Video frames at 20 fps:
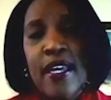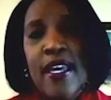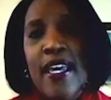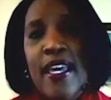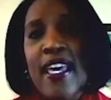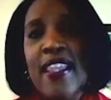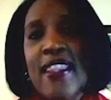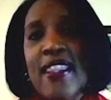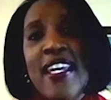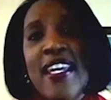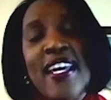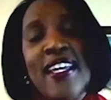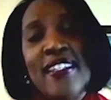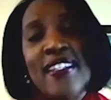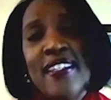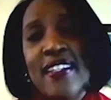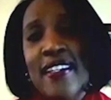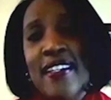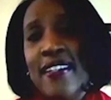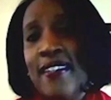And then
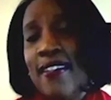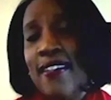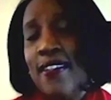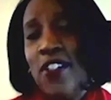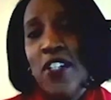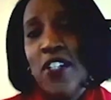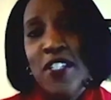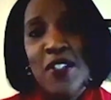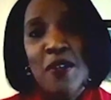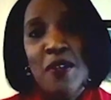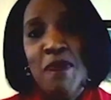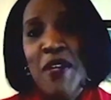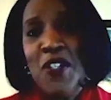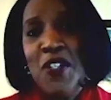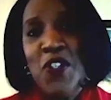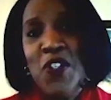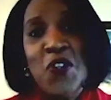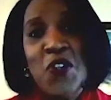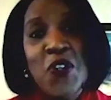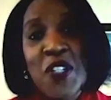as Justin
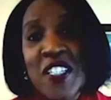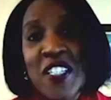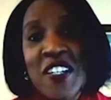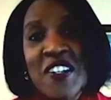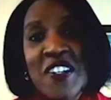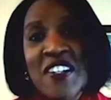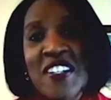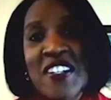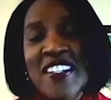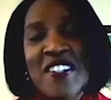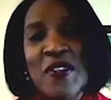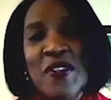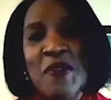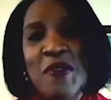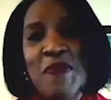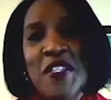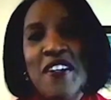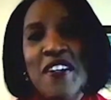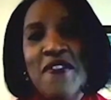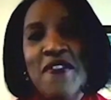mentioned earlier, in
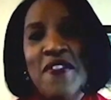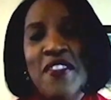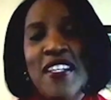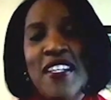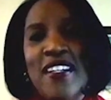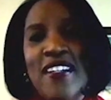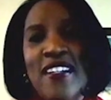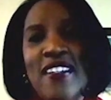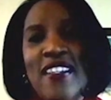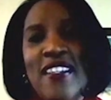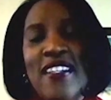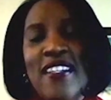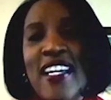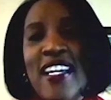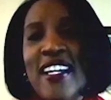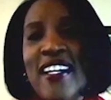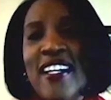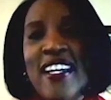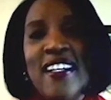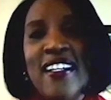terms of the
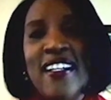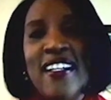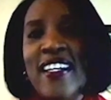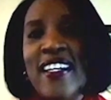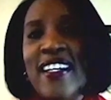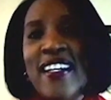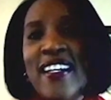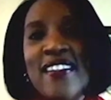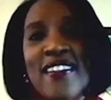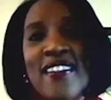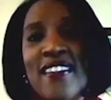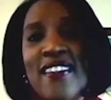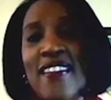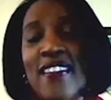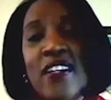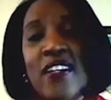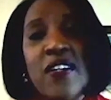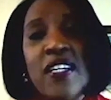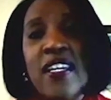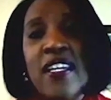data analytics,
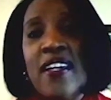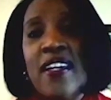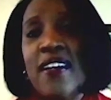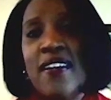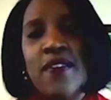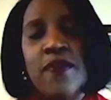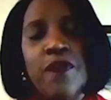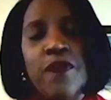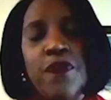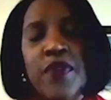they're king.